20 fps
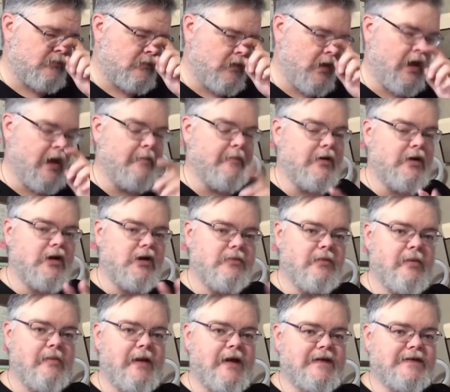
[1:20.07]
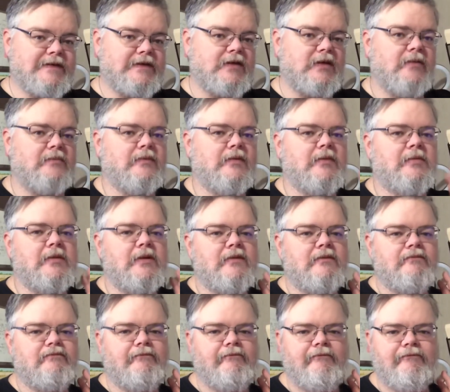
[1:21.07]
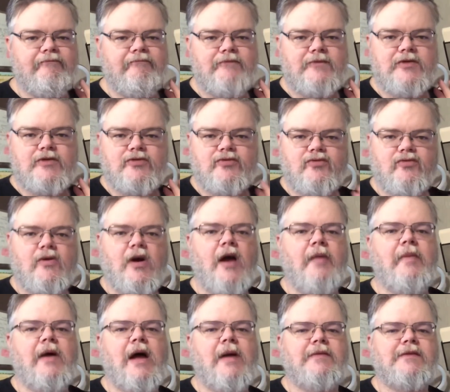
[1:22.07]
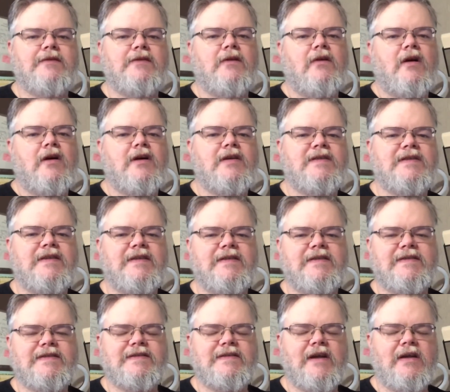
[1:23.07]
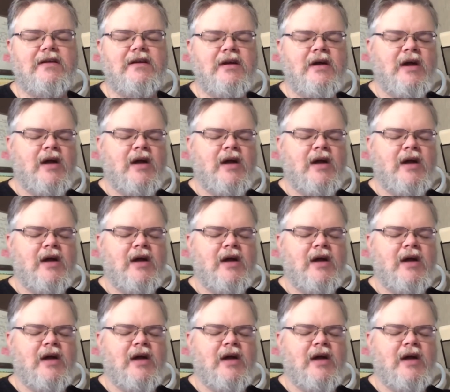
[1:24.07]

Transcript: I'm going to do my best here. I'm going to try my absolute hardest to get this done,